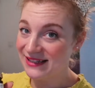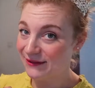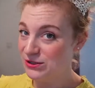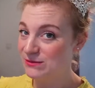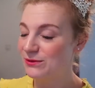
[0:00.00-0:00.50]
that
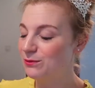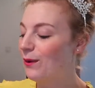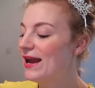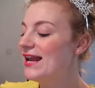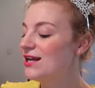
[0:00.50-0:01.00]
I've just been
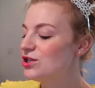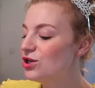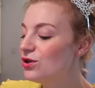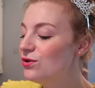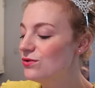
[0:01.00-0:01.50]
waiting to
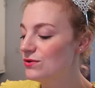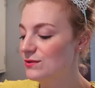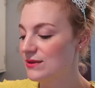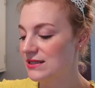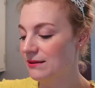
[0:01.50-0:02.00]

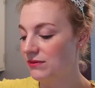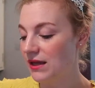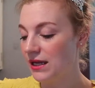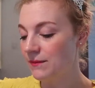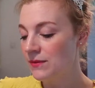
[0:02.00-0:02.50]
use with
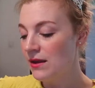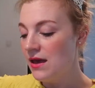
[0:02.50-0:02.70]
something.